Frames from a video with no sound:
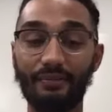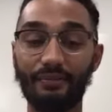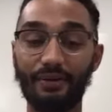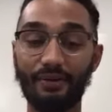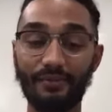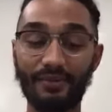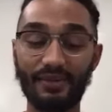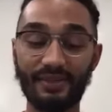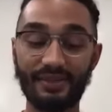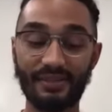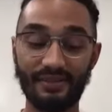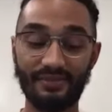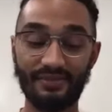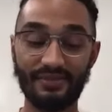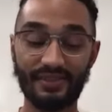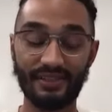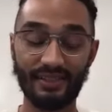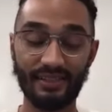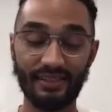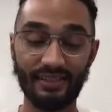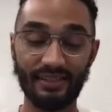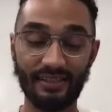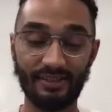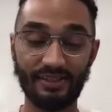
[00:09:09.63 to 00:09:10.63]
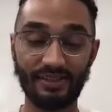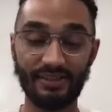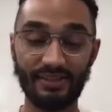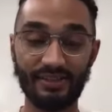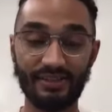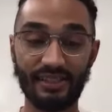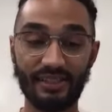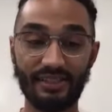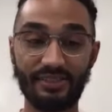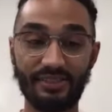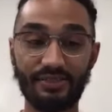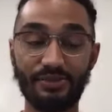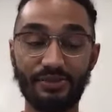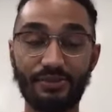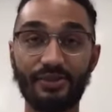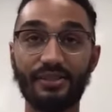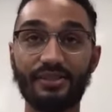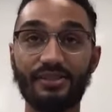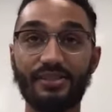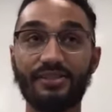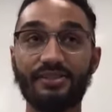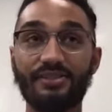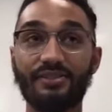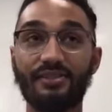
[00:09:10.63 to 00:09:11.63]
moments I've seen are just like
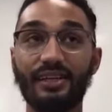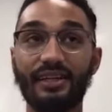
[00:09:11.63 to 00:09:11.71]
students just